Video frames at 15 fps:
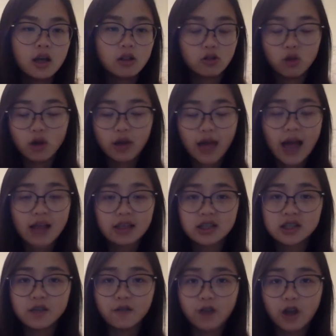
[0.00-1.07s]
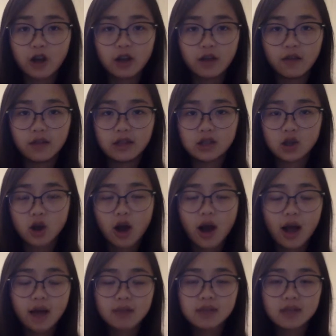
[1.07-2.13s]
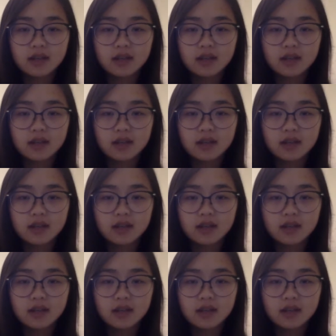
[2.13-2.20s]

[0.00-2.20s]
look at the severity of these crimes,